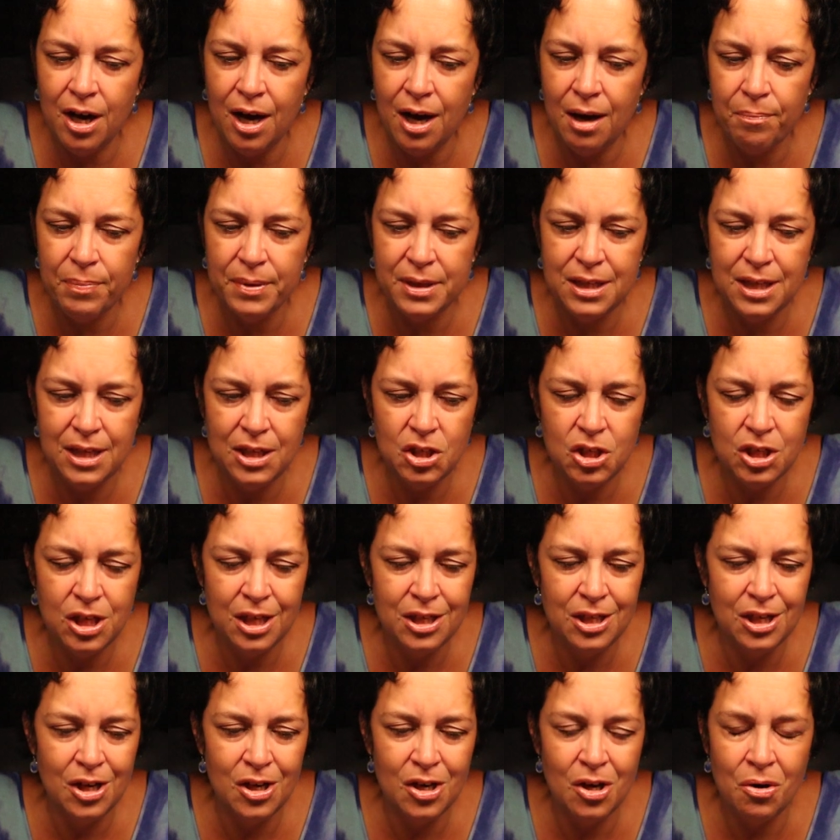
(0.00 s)

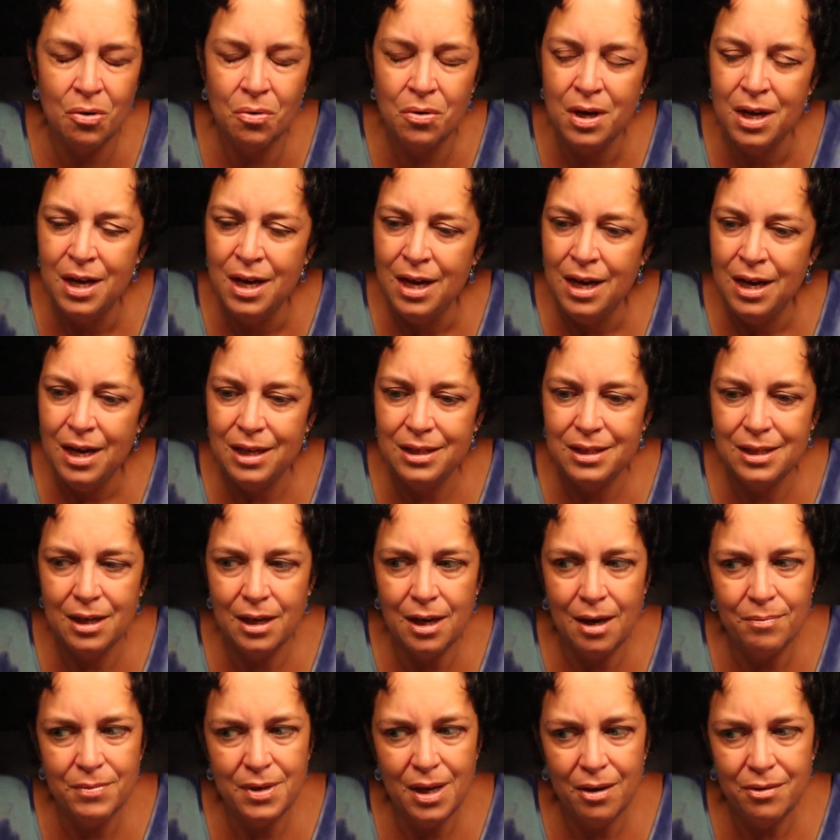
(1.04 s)
competition you know it's like
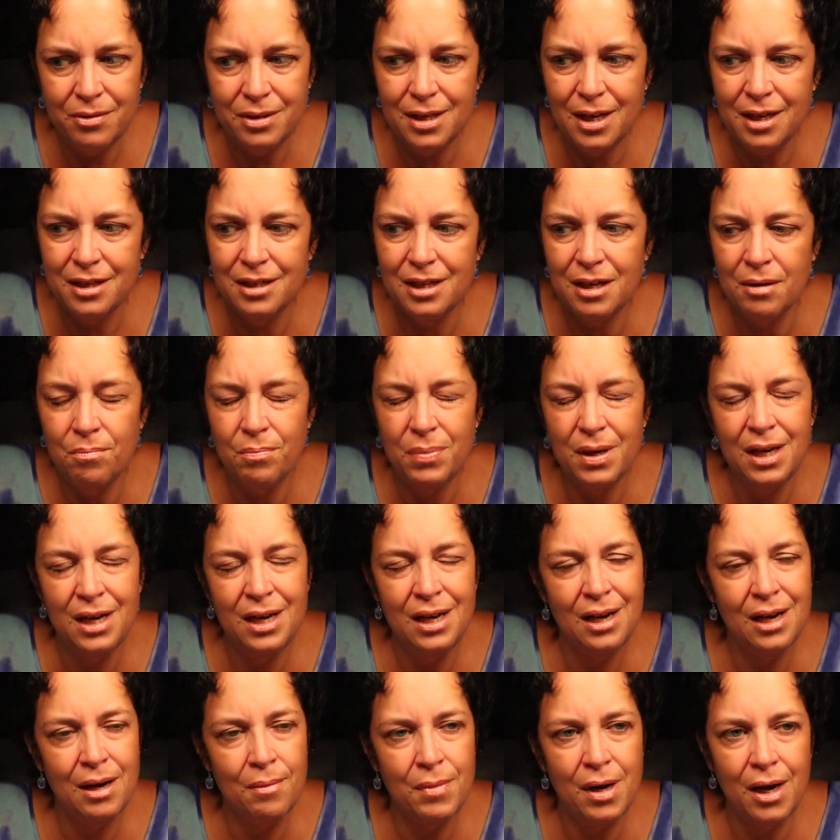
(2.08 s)
i'm all done
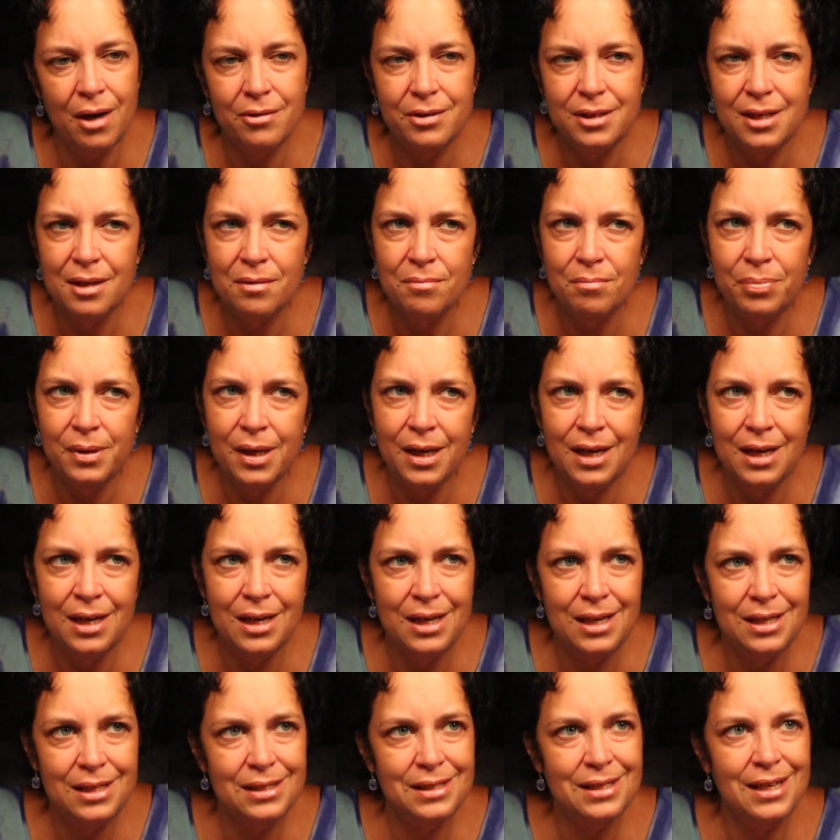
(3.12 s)
competing i'm all done playing
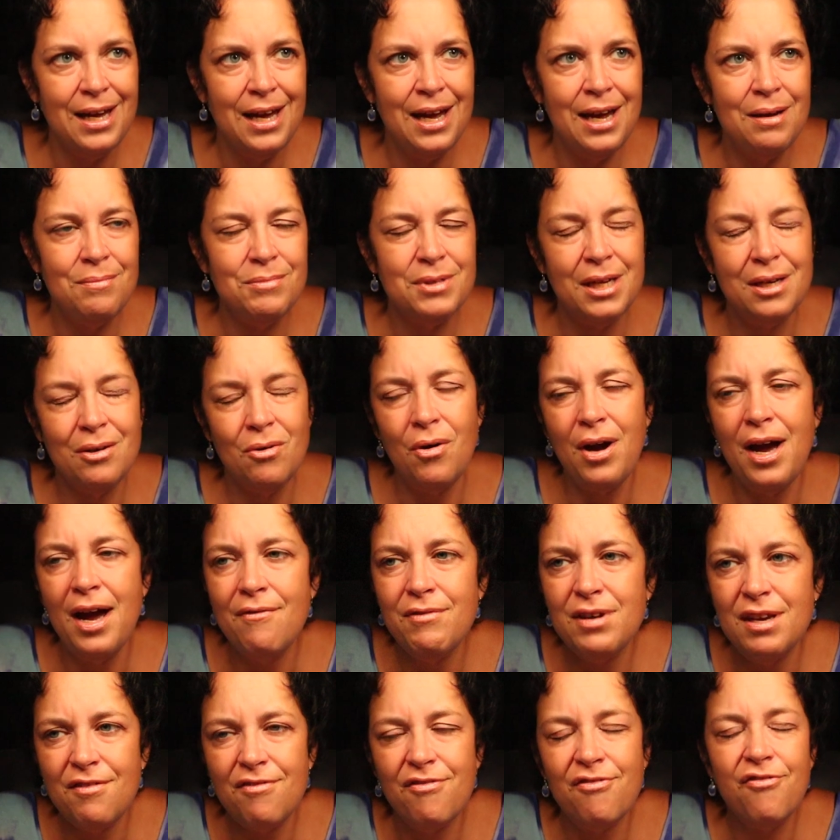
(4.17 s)
these games i don't
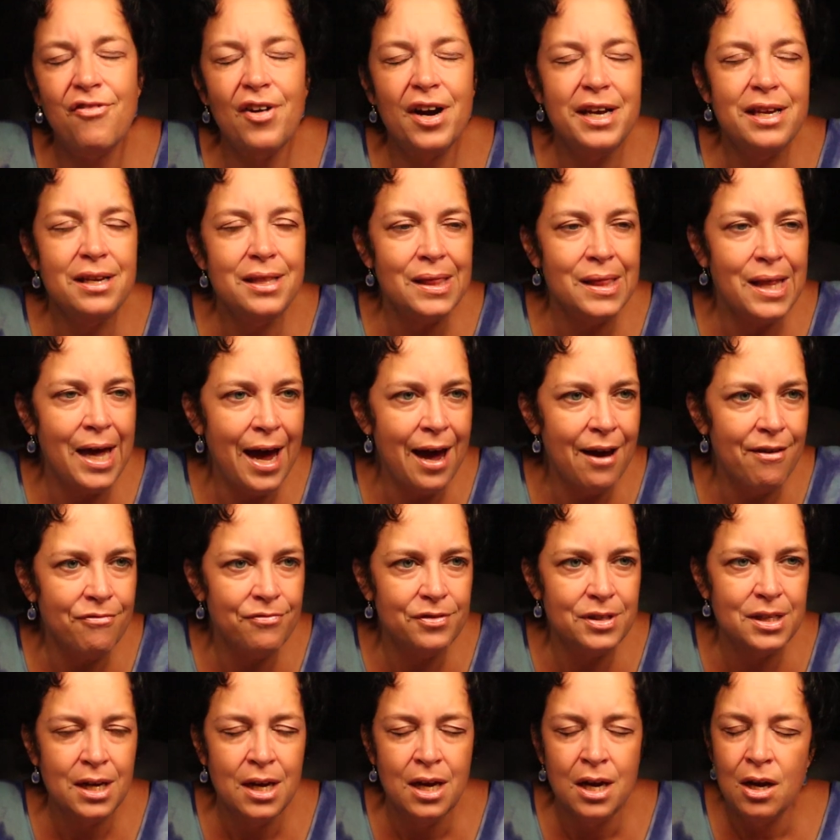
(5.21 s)
have any fight
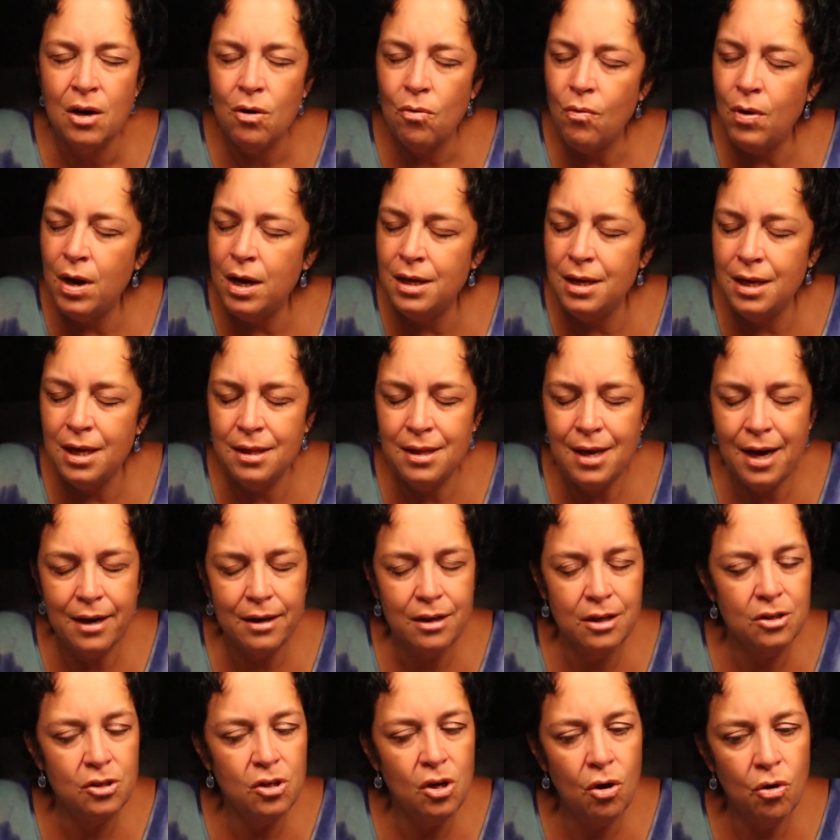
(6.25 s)
left and, and that
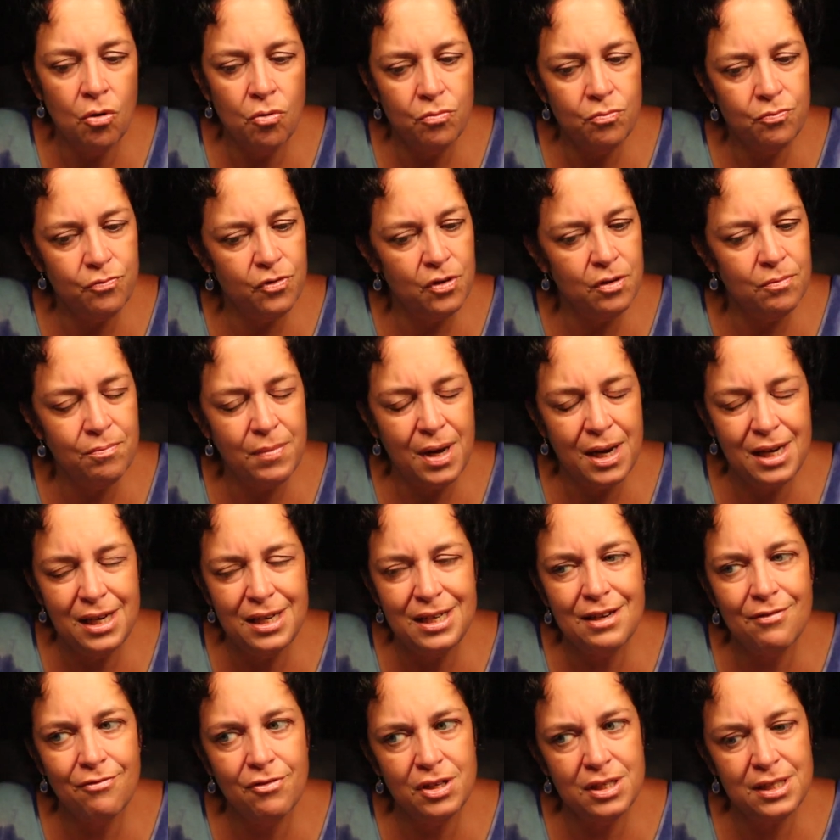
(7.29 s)
could go for many
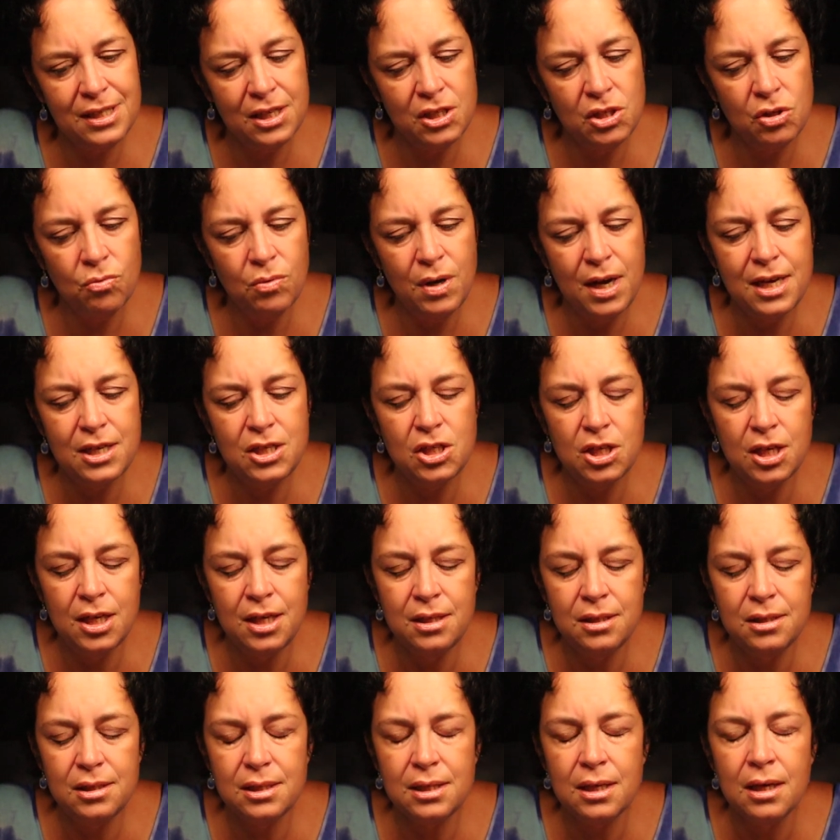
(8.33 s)
different
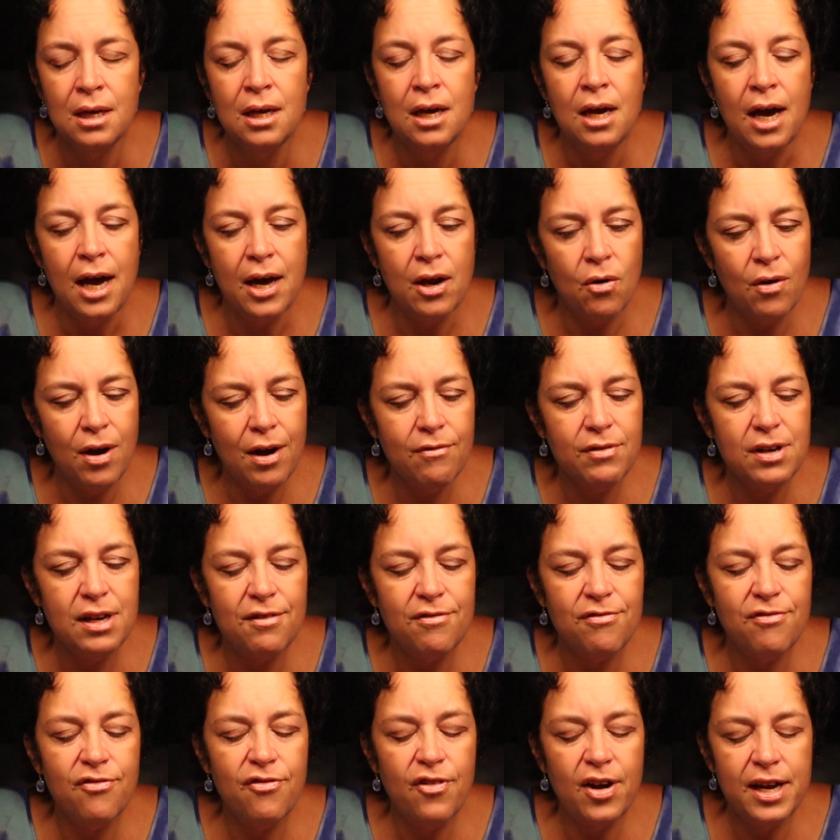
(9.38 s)
situations i don't have any
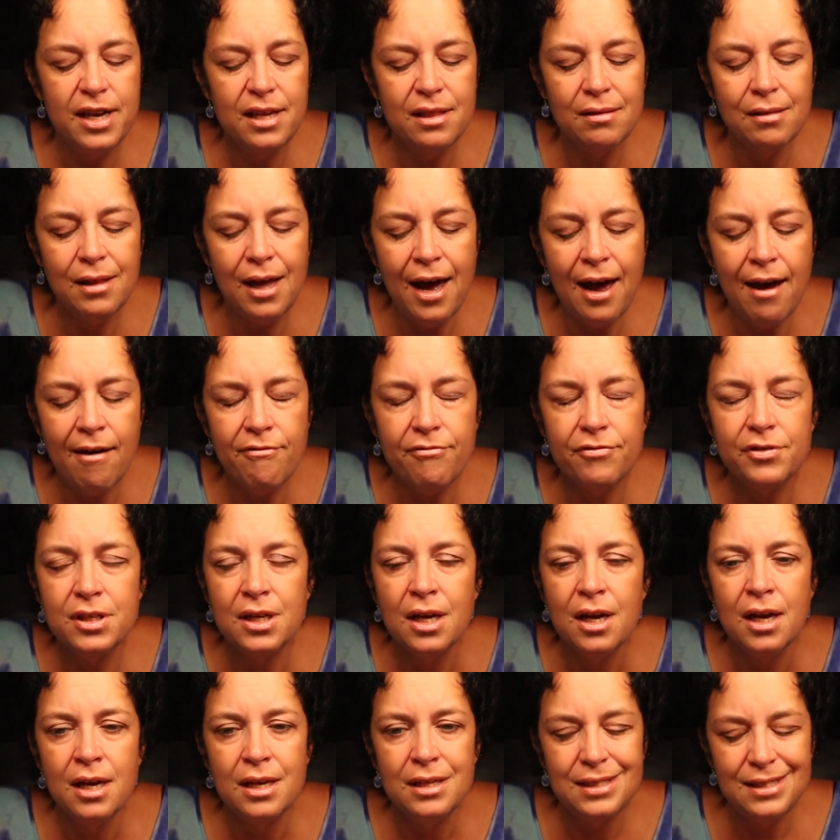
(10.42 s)
fight left
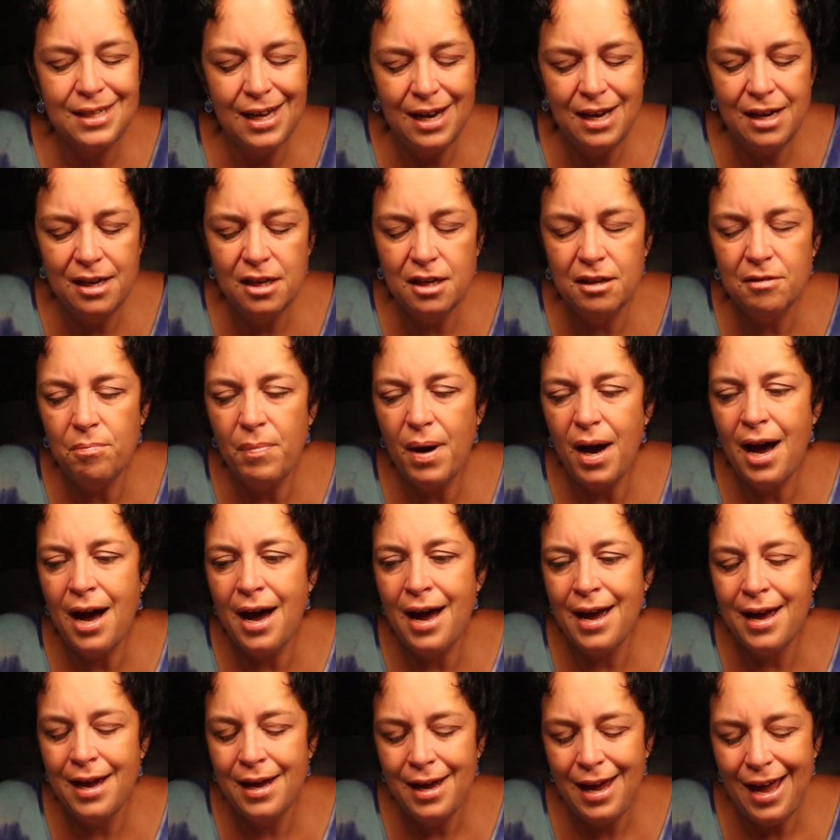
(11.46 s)
saying
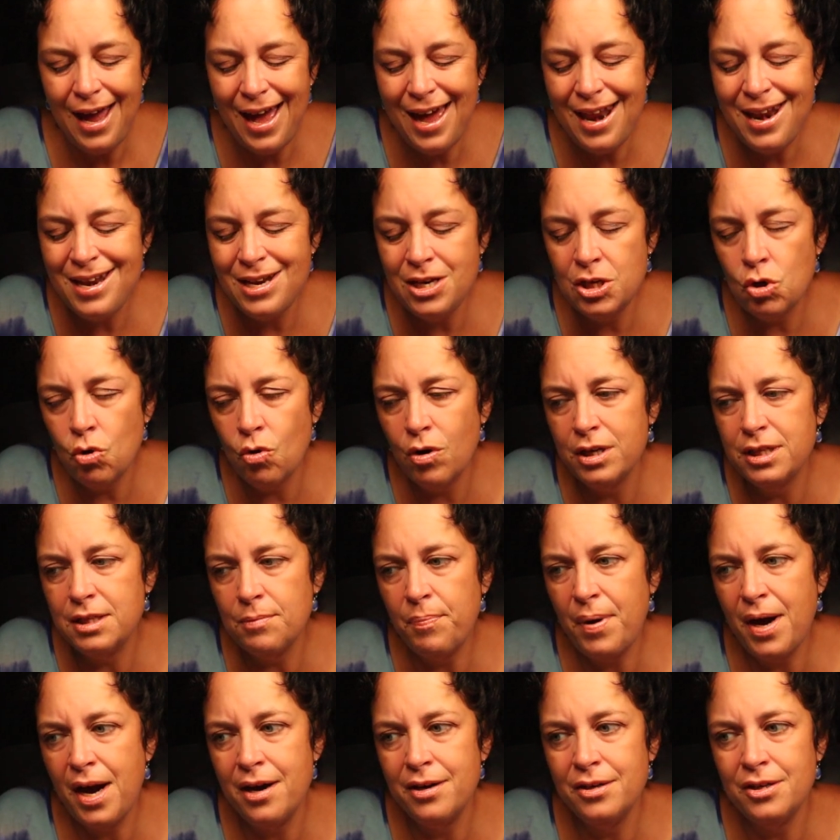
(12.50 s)
goodbye headed towards a
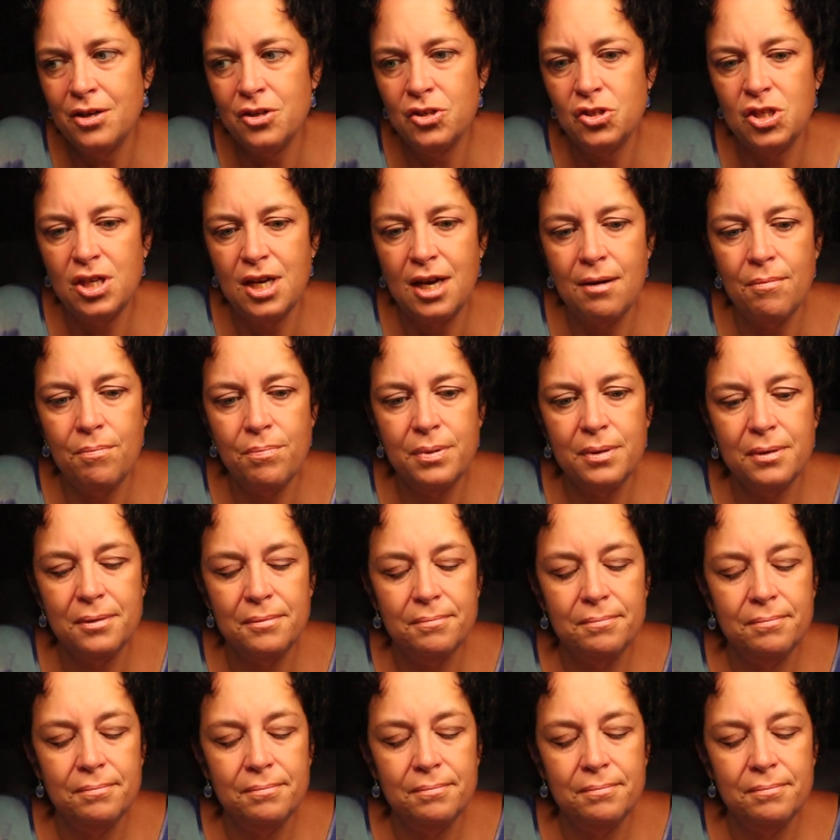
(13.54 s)
partnership